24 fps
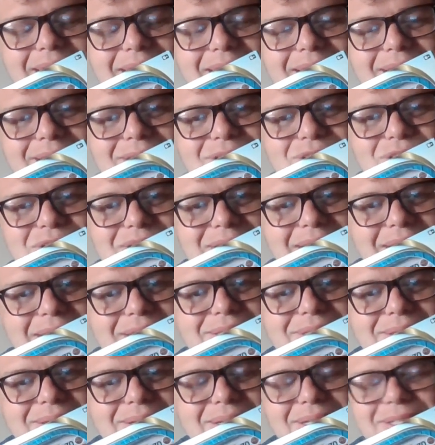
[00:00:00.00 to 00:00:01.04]
and GX
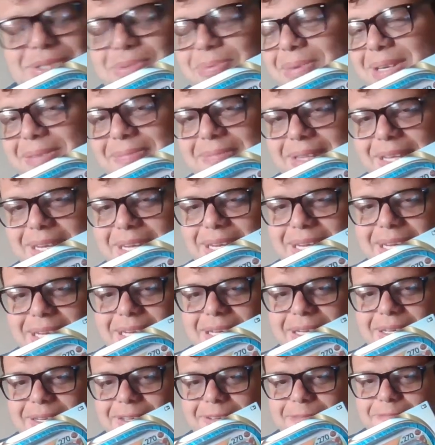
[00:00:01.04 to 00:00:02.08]
cards. Well,
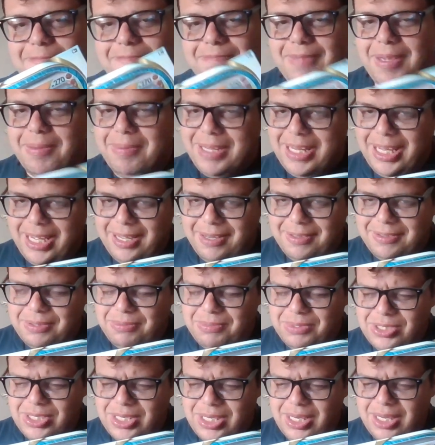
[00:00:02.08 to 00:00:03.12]
Maybe they had
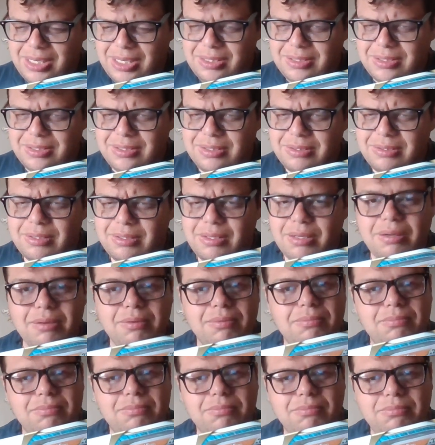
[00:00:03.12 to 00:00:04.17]
some GX?
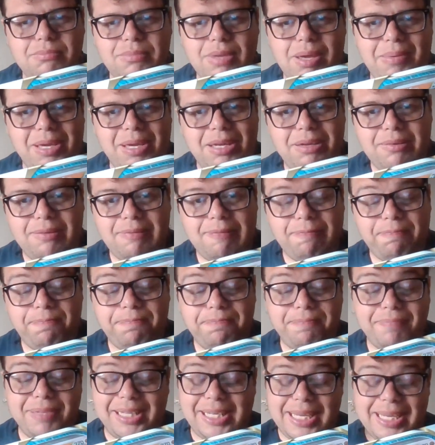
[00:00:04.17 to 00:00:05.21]
Maybe.
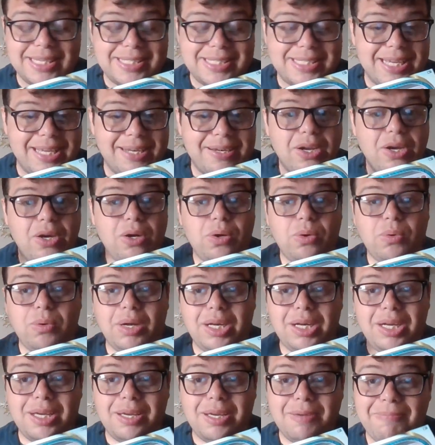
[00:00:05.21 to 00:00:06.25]
But like I said, we're
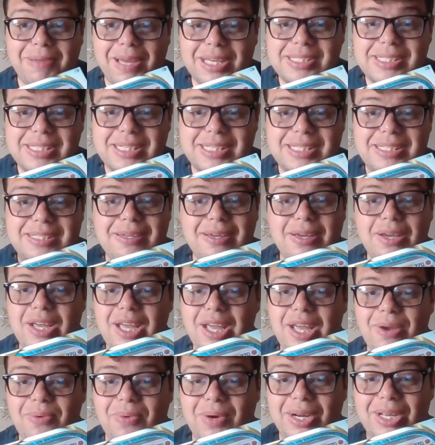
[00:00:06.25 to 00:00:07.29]
going to unbox this,
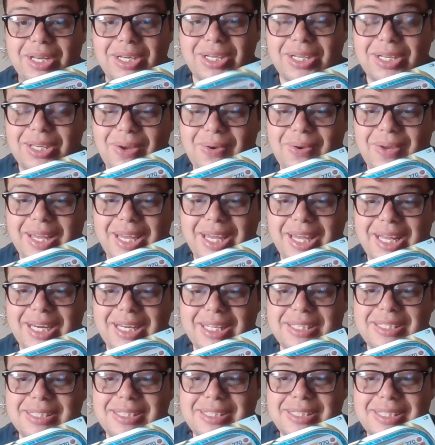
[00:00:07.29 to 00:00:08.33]
and we're going to go ahead
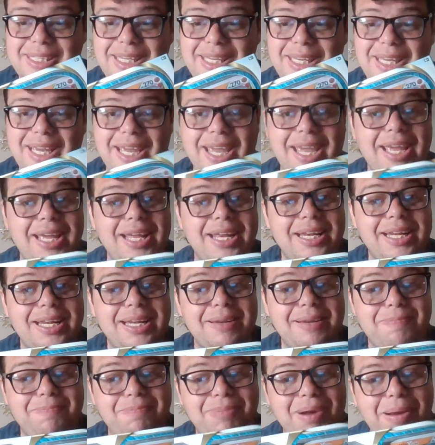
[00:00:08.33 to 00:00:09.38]
and see
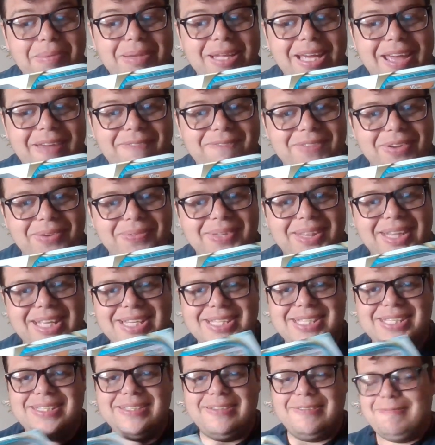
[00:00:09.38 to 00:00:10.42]
and probably have fun with
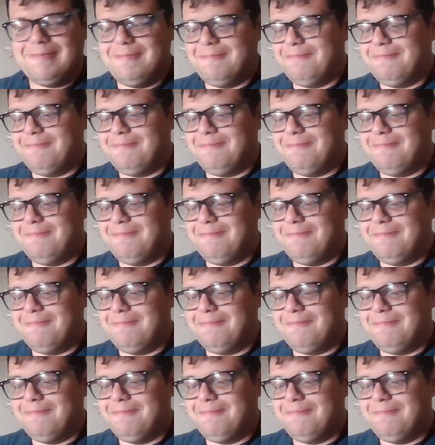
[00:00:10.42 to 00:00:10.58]
this.